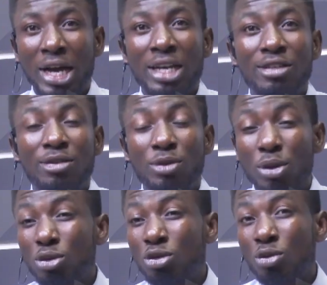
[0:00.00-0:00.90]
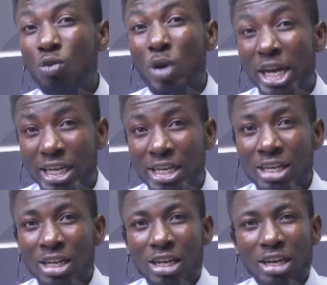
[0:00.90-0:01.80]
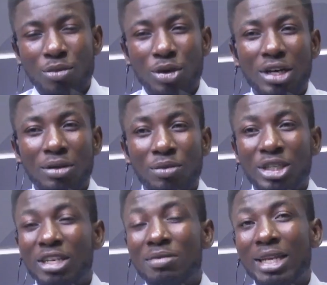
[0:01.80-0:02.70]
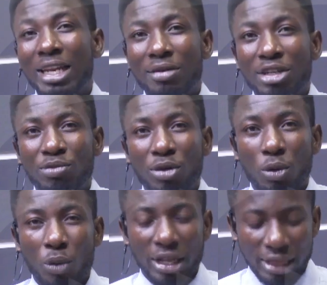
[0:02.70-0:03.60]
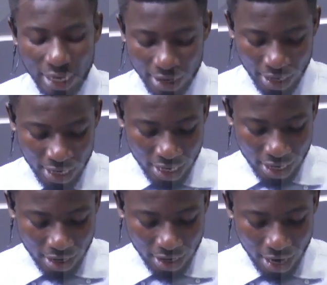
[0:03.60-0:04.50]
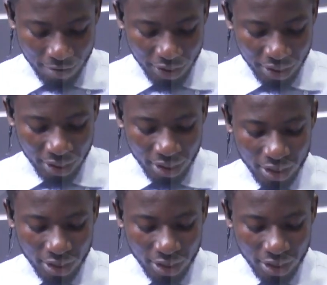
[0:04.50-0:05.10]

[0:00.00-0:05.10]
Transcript: as those who work will receive salaries for the work they are having,